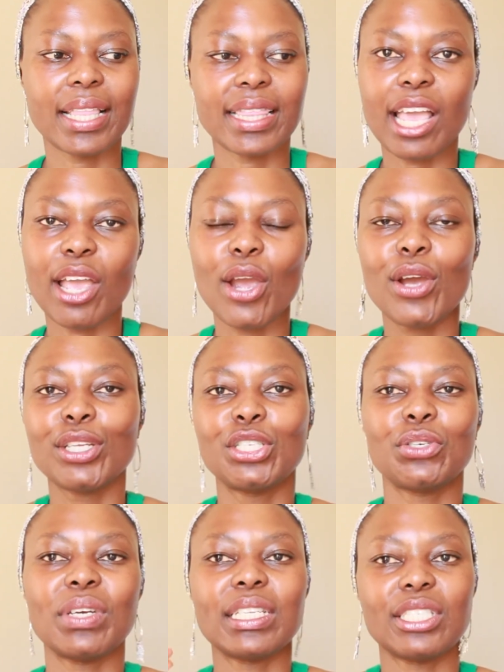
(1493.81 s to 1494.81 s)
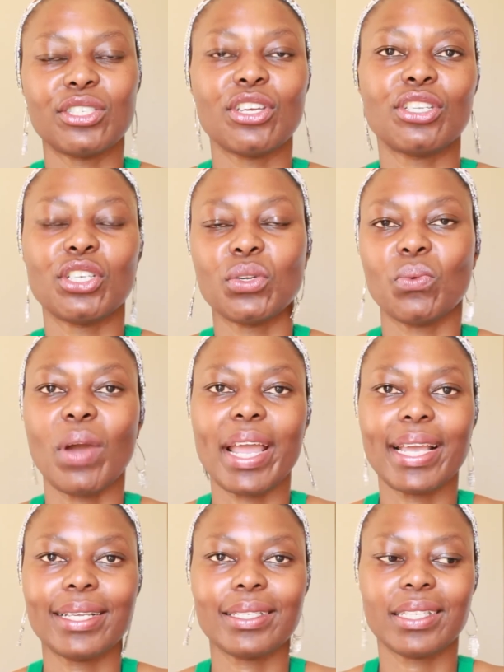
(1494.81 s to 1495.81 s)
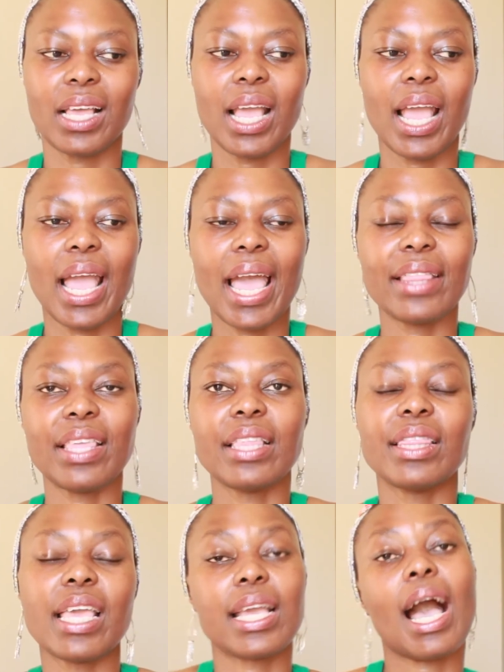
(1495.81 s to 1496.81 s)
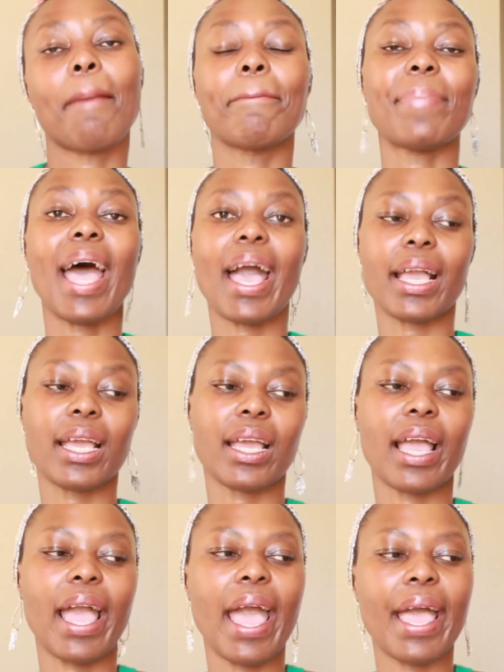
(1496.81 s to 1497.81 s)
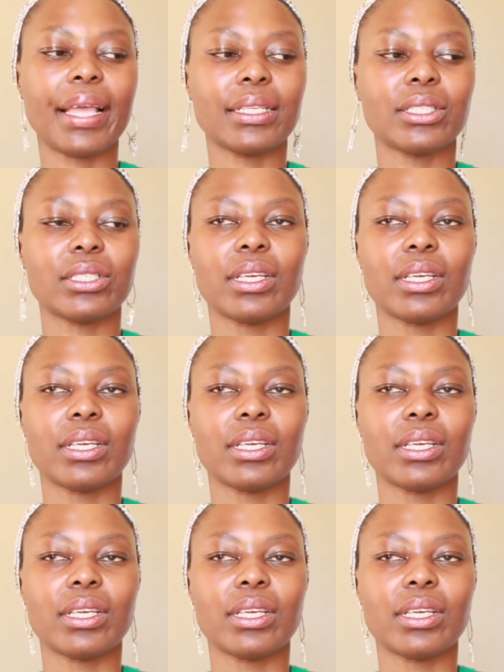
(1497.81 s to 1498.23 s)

They hurt you in certain ways, and then they come back and